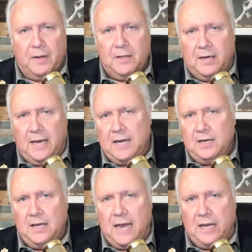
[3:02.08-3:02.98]
the
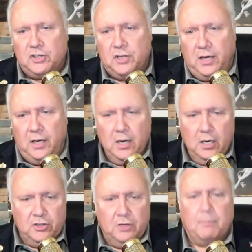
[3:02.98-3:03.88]
KDHE
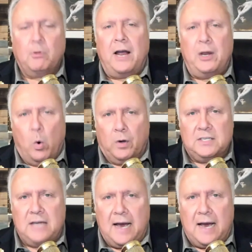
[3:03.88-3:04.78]
to
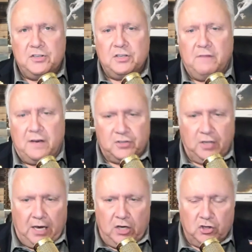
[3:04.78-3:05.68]
prioritize
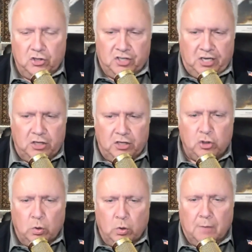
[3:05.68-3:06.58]
investigations
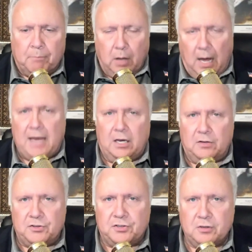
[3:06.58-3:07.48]
into
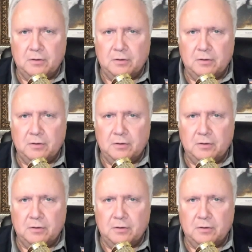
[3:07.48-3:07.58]
compliance